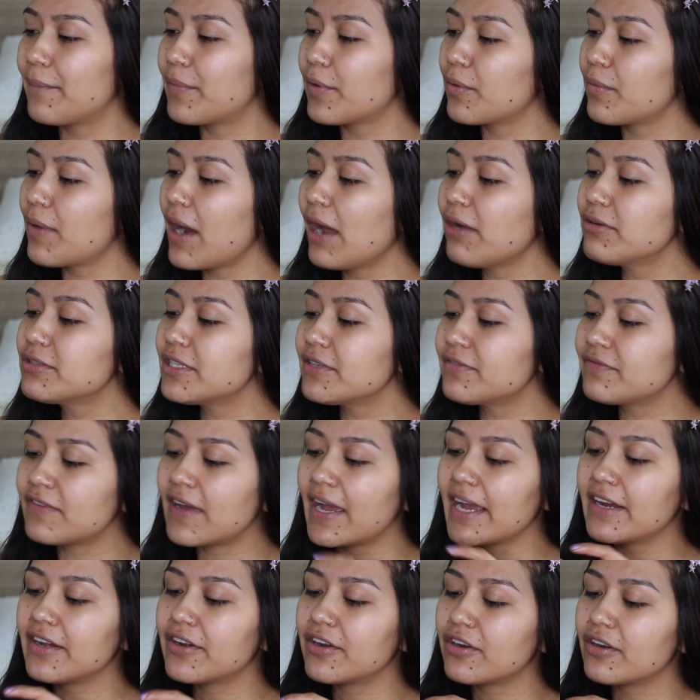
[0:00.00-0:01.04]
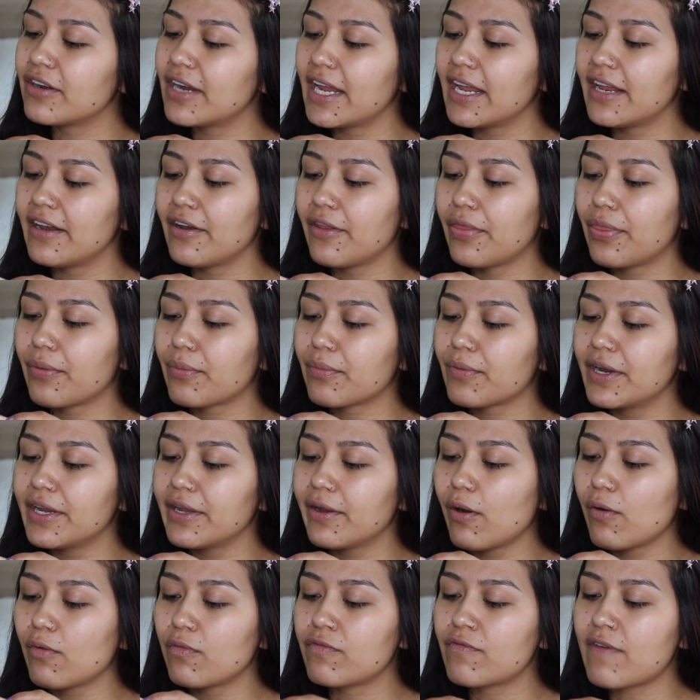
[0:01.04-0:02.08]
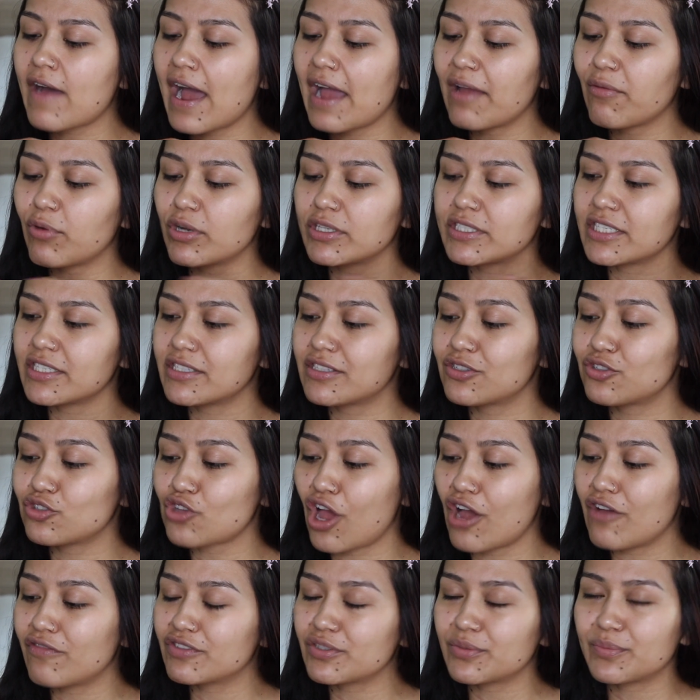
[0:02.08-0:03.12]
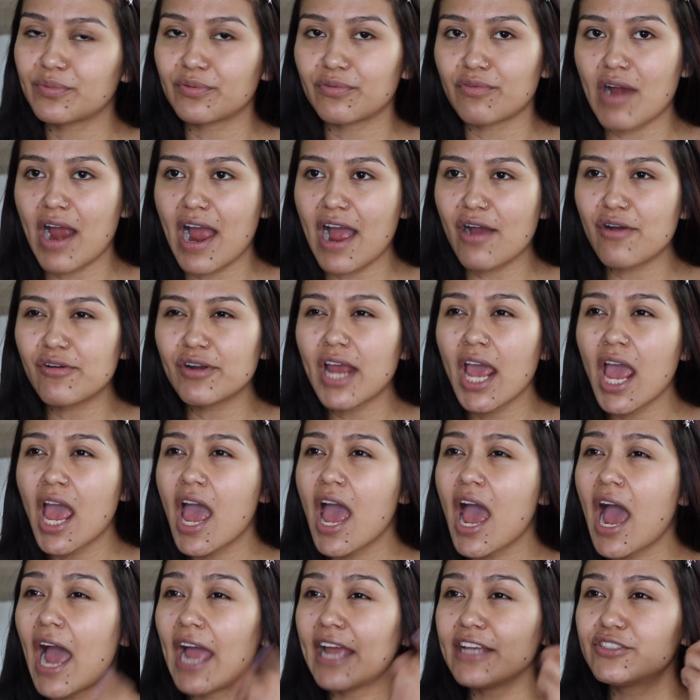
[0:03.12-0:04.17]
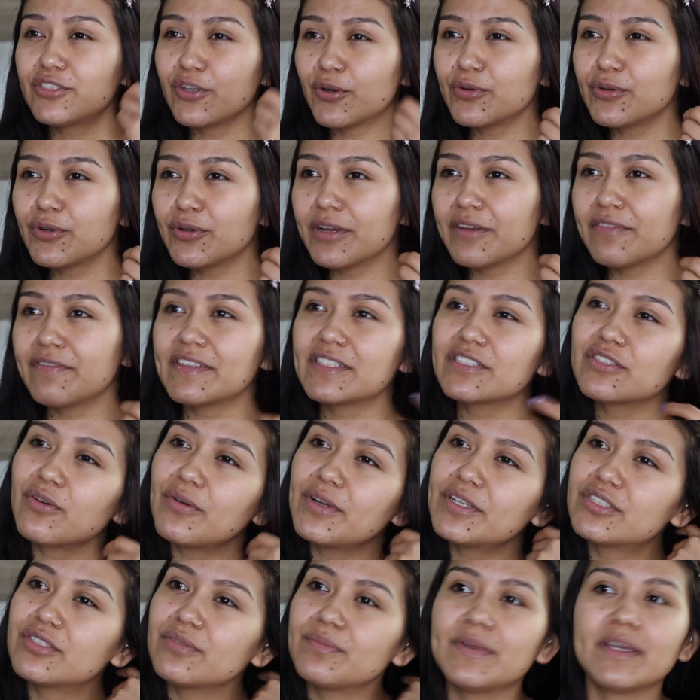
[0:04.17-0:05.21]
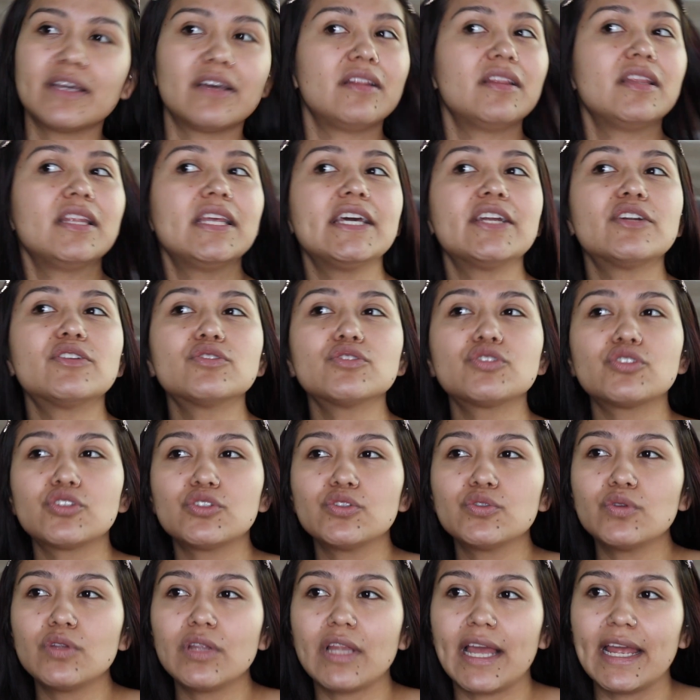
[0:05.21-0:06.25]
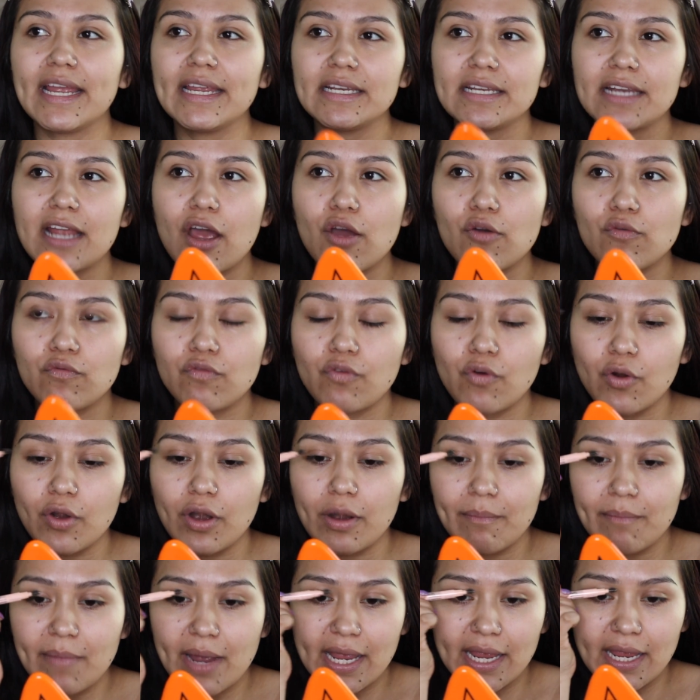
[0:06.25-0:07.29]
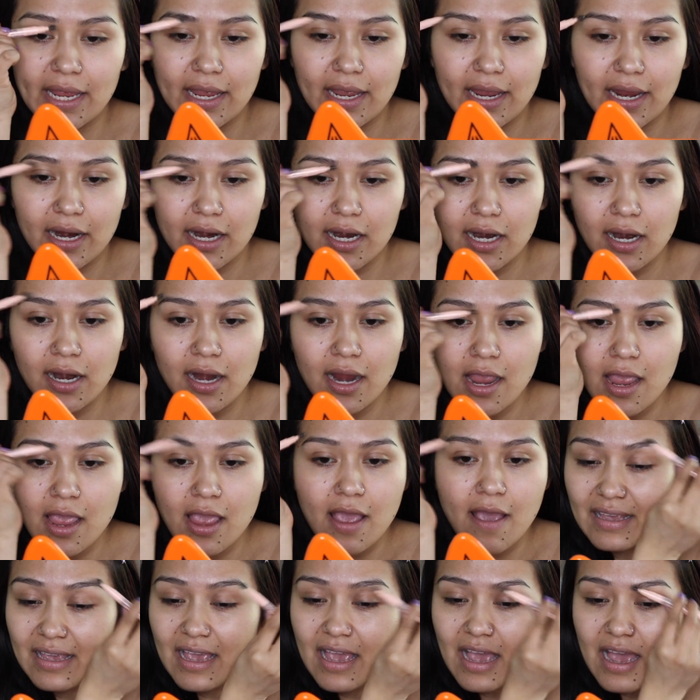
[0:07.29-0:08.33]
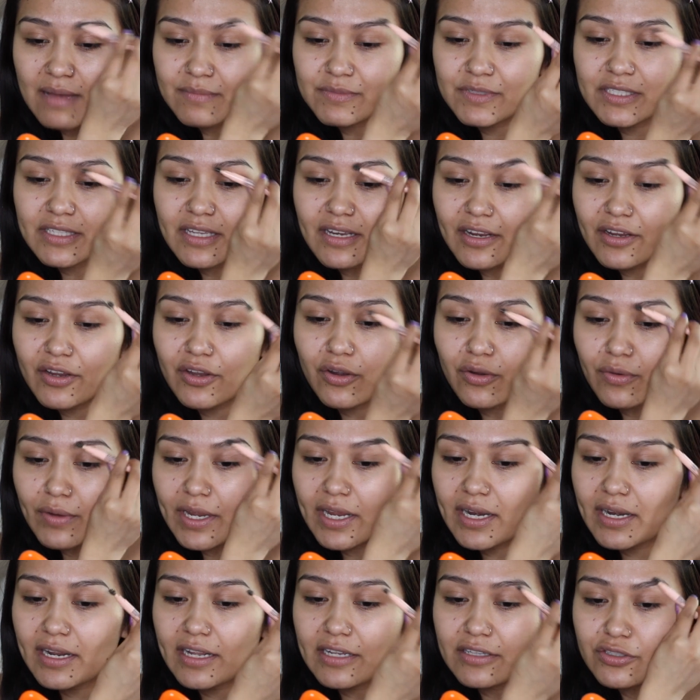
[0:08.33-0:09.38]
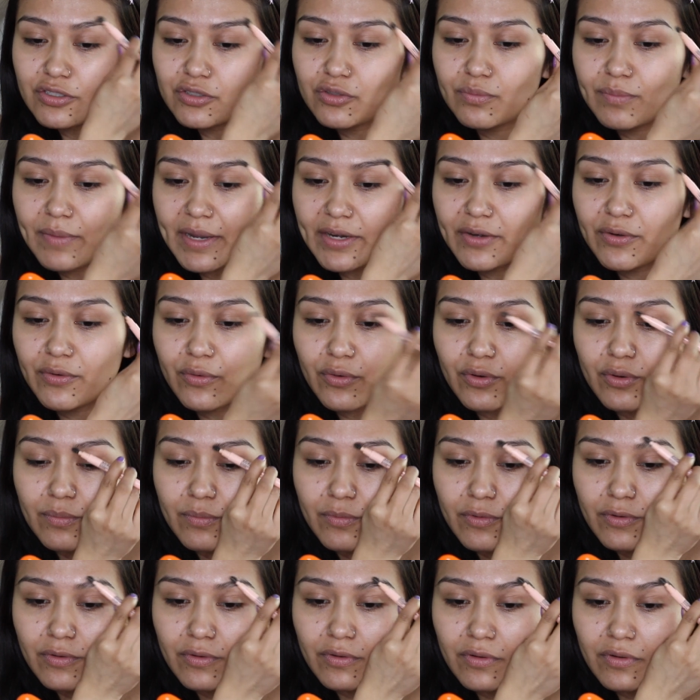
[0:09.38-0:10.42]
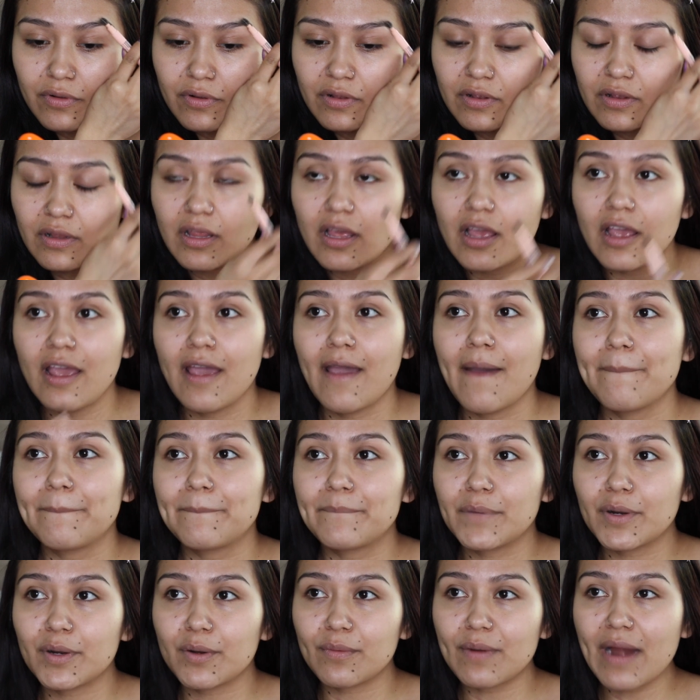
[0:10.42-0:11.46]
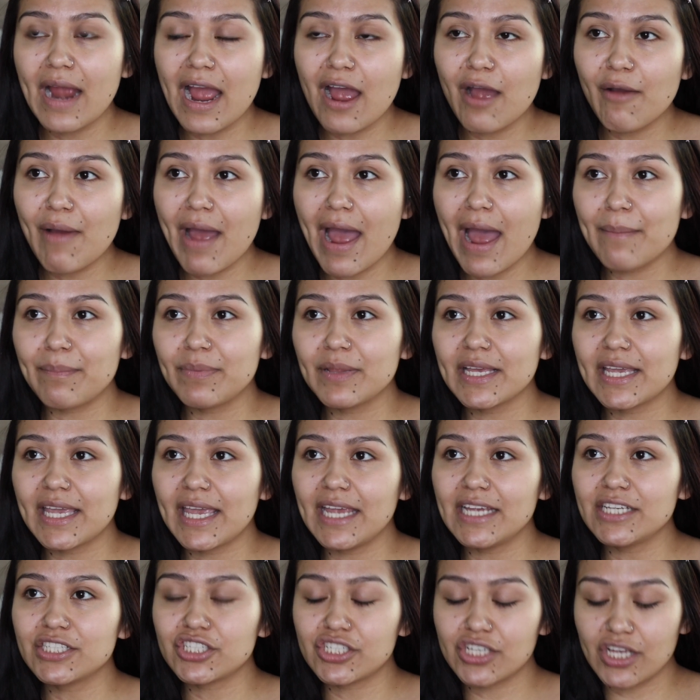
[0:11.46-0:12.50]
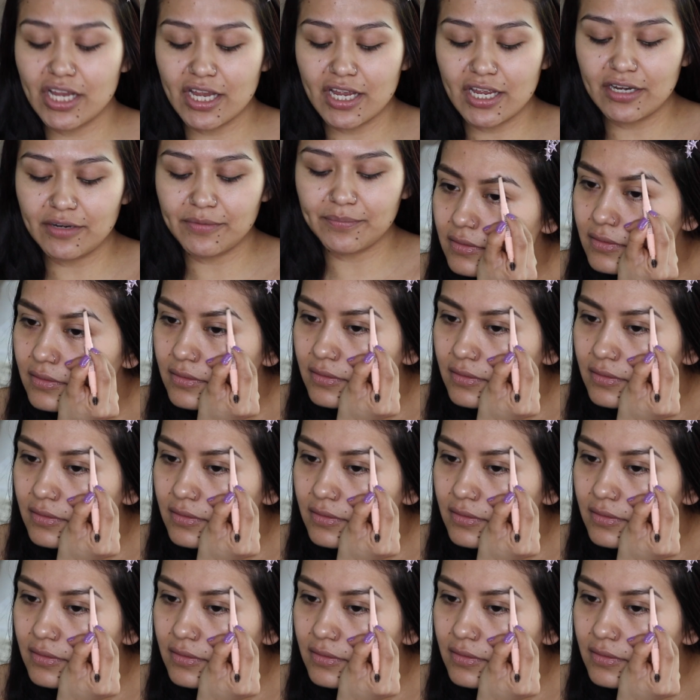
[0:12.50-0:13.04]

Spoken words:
Brow Definer in 305, which is soft brown. I don't know if it's going to be a little too light now for my hair. Just gonna go in and do my normal brow application.